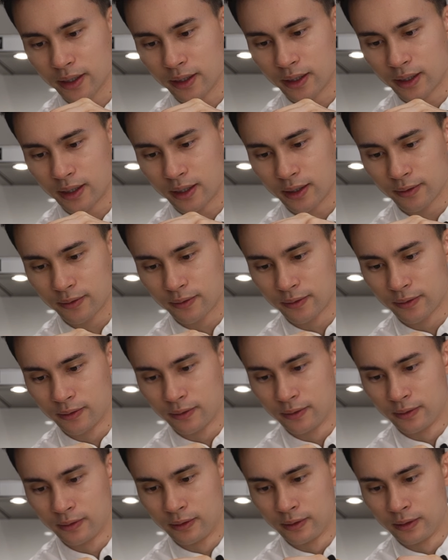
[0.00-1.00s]
off
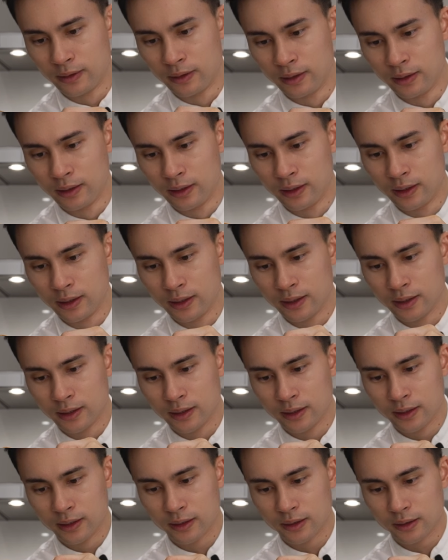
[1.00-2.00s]

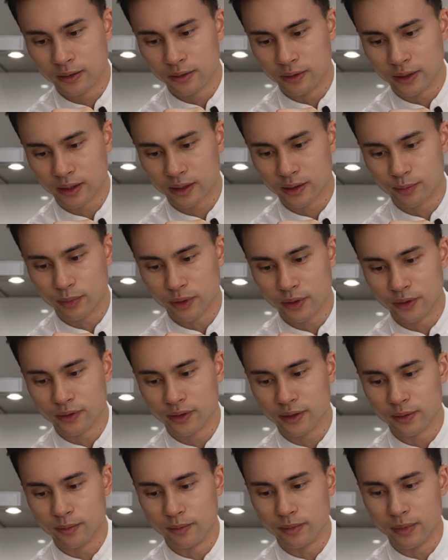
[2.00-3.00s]
to
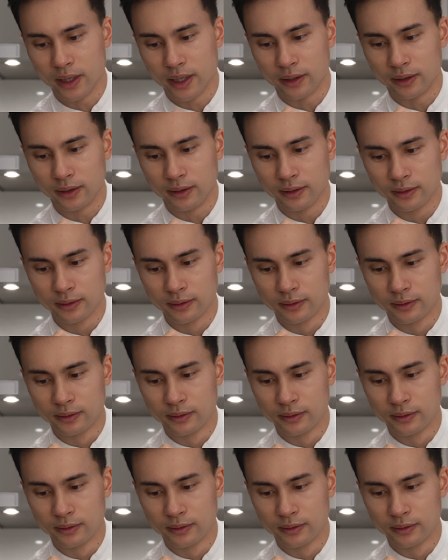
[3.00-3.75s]
expose the metal.